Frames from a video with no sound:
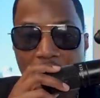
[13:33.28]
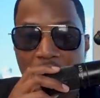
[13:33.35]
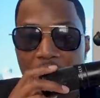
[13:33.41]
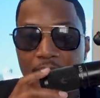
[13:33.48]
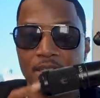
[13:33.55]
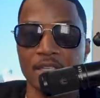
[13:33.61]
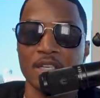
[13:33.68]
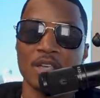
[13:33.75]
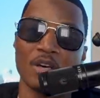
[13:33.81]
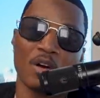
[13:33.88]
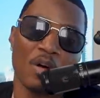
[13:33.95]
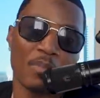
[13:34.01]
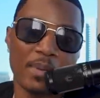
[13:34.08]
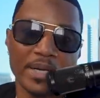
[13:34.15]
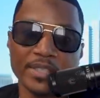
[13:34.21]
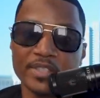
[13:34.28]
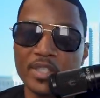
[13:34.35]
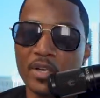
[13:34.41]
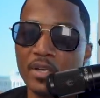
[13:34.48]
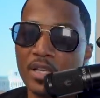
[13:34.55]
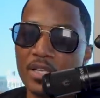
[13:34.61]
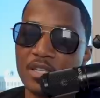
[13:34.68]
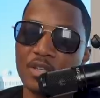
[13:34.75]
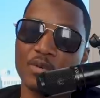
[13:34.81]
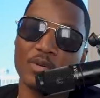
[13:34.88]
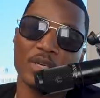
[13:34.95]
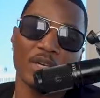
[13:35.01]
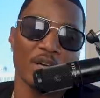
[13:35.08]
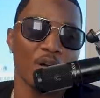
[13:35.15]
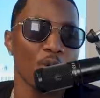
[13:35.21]
lot on my journey to
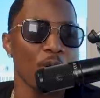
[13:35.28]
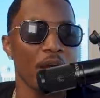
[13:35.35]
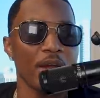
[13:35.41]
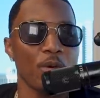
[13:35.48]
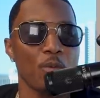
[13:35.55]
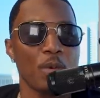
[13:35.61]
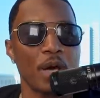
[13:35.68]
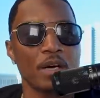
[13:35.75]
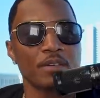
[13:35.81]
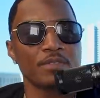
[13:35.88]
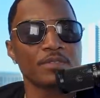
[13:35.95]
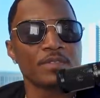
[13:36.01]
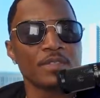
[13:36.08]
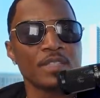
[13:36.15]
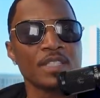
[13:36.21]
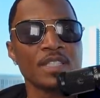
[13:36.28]
acquire wealth.